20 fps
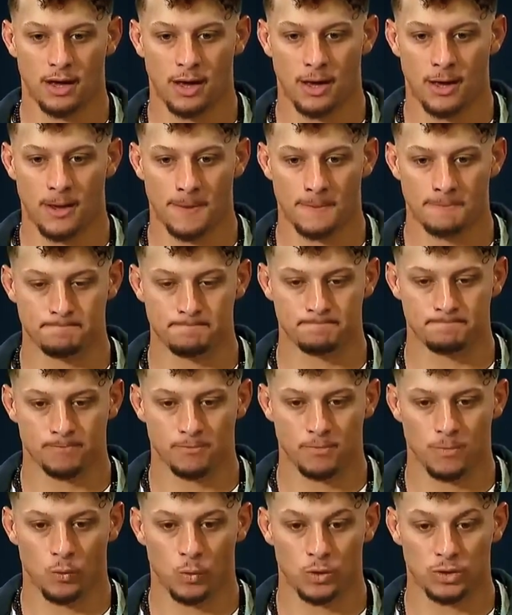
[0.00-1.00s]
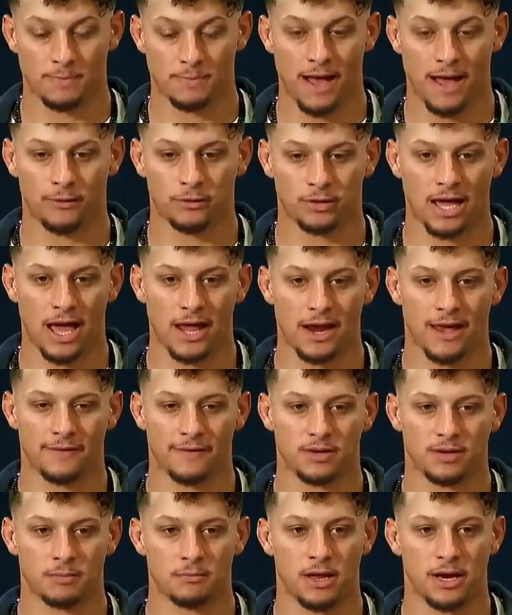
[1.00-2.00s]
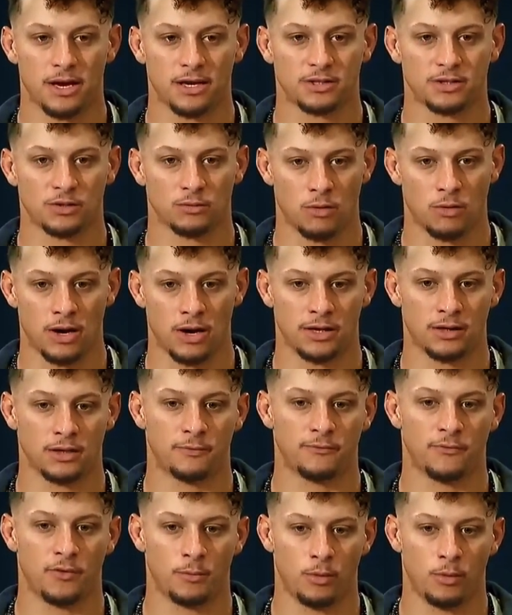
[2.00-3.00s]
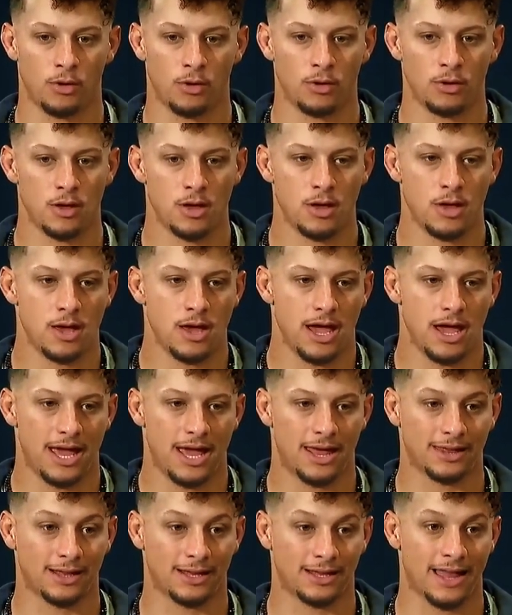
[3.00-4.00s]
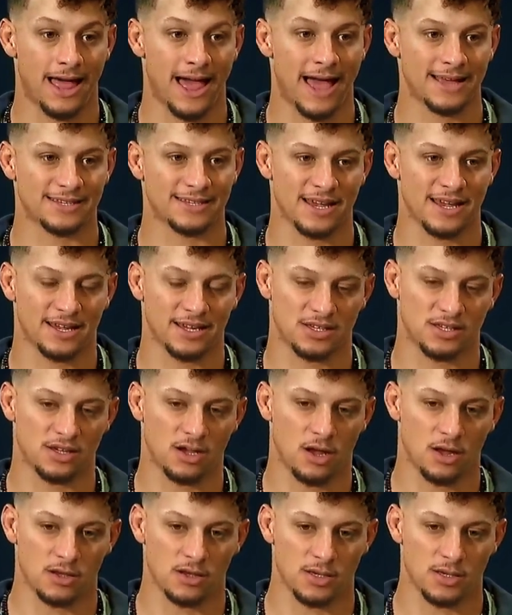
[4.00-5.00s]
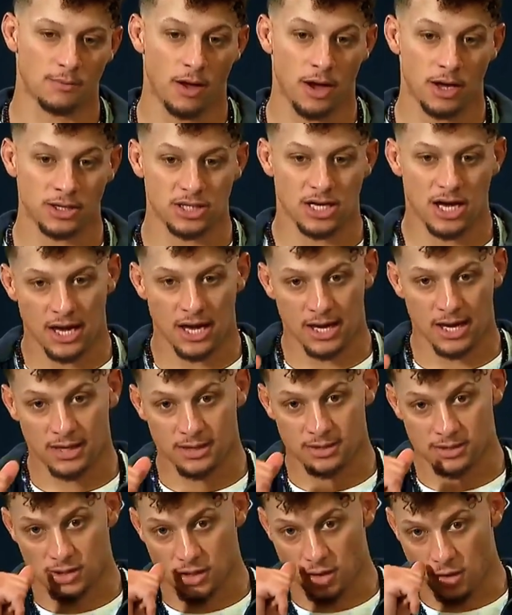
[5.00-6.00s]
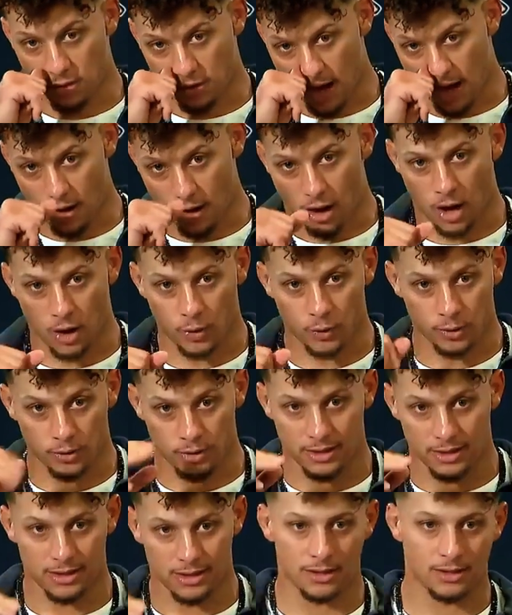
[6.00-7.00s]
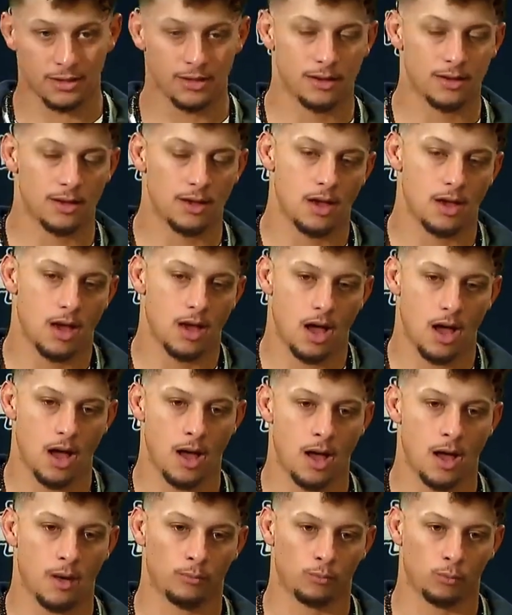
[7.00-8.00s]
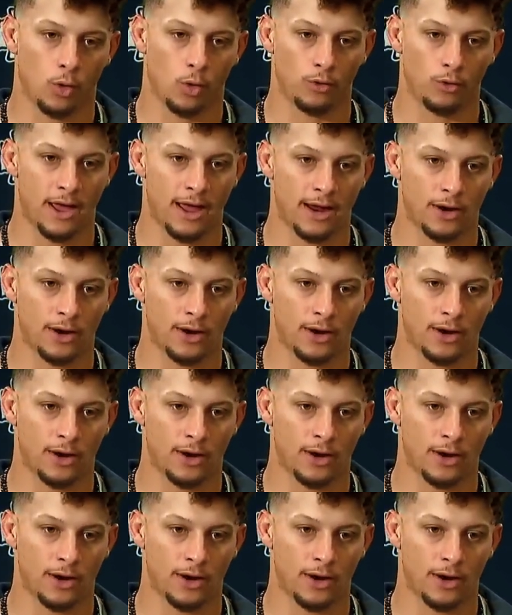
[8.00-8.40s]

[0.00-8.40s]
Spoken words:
We all know that Patrick Mahomes is the face of this team, but without a solid offensive line, his magic can only go so far.